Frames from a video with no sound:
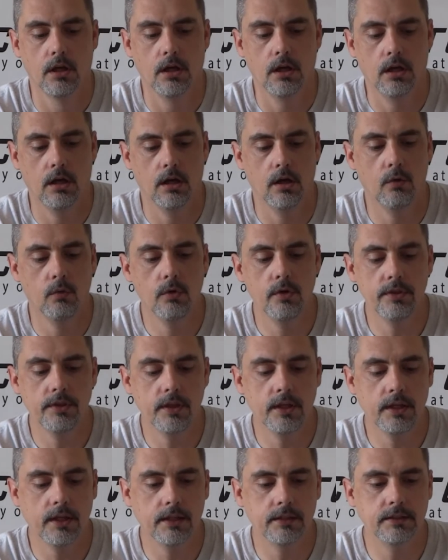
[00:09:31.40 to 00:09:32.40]
One
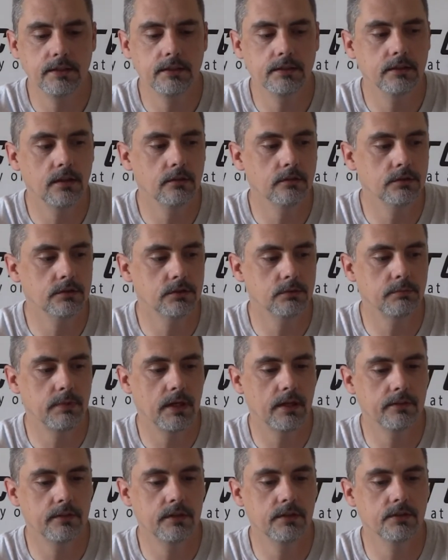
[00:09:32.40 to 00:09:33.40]
thing I did notice
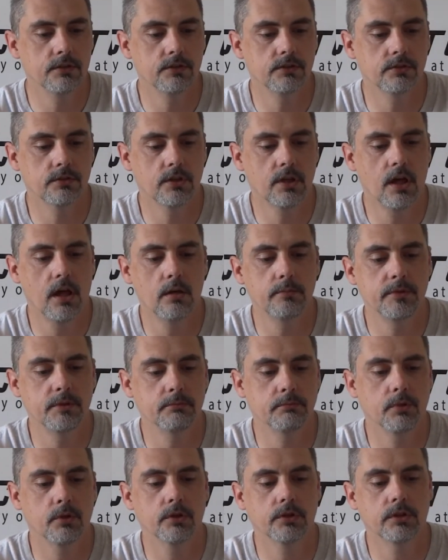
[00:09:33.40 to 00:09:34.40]
about this
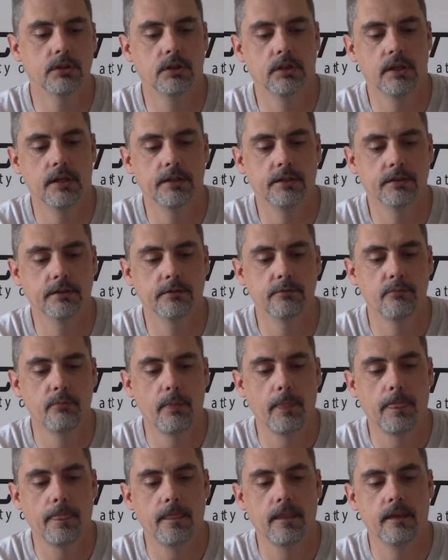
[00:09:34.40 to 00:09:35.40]
Comet percolator
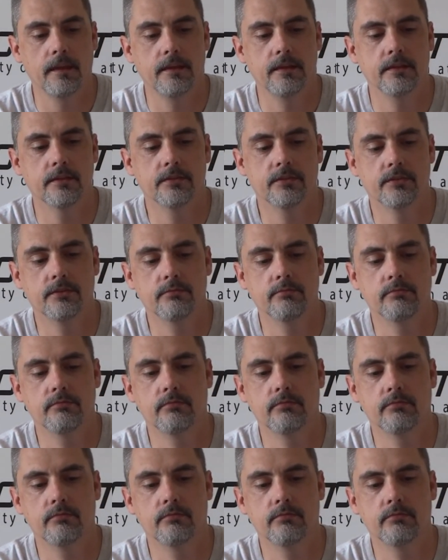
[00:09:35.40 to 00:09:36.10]
is